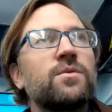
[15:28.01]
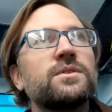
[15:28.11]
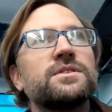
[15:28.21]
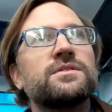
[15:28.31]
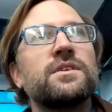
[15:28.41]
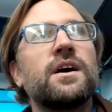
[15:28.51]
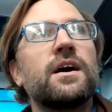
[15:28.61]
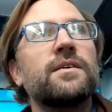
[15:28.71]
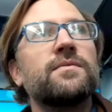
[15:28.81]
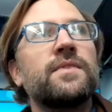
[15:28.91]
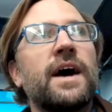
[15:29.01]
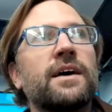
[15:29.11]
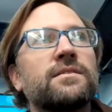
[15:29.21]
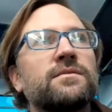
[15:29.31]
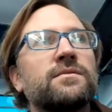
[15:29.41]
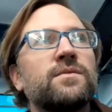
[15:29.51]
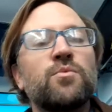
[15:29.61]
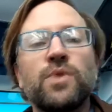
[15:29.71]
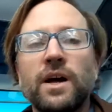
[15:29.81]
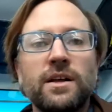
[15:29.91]
which is that
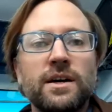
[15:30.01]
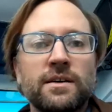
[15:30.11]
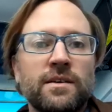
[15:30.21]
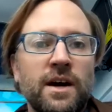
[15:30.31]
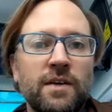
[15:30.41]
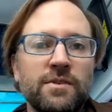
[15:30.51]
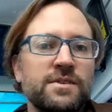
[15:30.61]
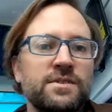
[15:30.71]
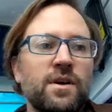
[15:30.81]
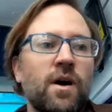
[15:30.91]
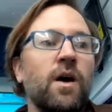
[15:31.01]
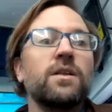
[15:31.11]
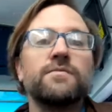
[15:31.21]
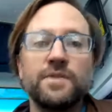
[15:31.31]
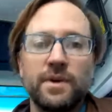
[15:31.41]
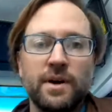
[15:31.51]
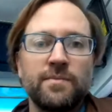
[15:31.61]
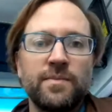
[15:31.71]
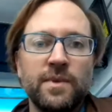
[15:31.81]
umbrella covers all of the